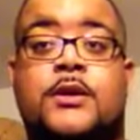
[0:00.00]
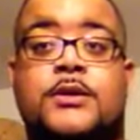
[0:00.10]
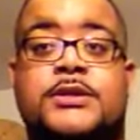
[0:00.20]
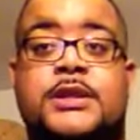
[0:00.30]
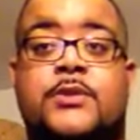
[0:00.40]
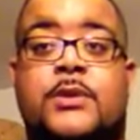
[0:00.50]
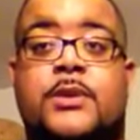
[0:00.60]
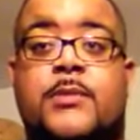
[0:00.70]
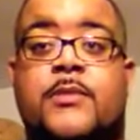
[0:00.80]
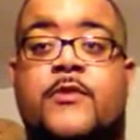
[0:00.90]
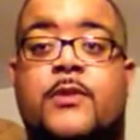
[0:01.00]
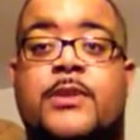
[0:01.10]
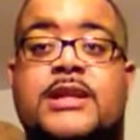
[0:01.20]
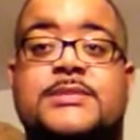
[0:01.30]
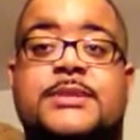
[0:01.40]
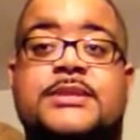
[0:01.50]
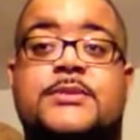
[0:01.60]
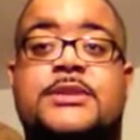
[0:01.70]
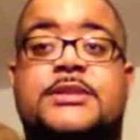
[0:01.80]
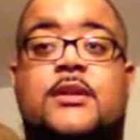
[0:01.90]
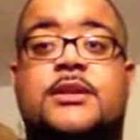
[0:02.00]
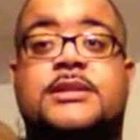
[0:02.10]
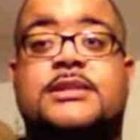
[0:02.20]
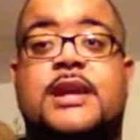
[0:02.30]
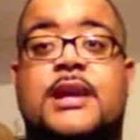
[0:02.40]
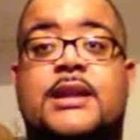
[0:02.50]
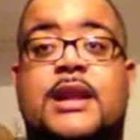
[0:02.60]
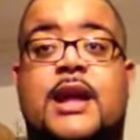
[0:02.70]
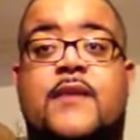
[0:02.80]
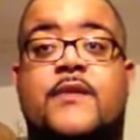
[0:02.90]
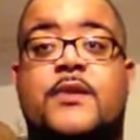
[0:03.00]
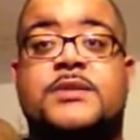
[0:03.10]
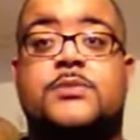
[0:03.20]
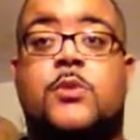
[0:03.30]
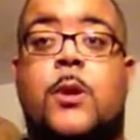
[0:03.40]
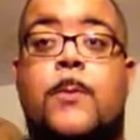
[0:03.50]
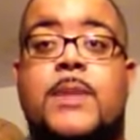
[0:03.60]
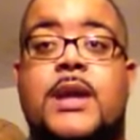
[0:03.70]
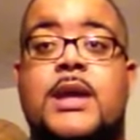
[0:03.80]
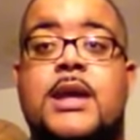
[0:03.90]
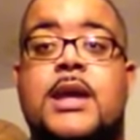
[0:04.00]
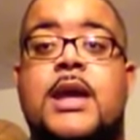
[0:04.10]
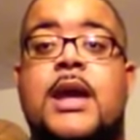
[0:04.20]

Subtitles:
understand where I'm coming from. And that's basically what the song is saying, that I can focus more on me.